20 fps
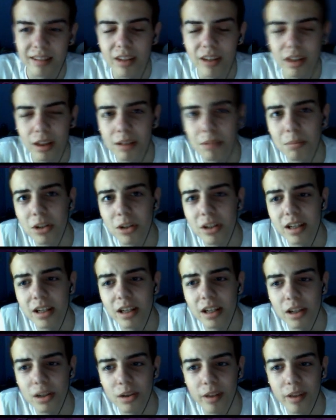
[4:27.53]
There's nothing
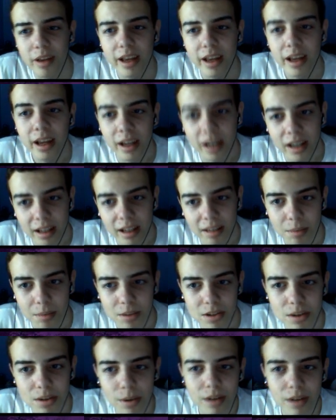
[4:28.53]
much you can do there,
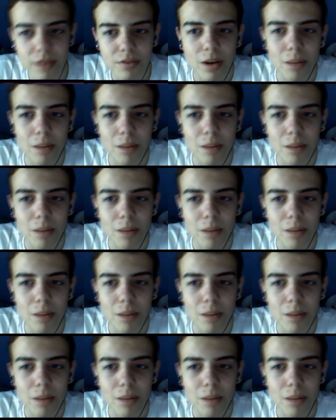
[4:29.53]
especially when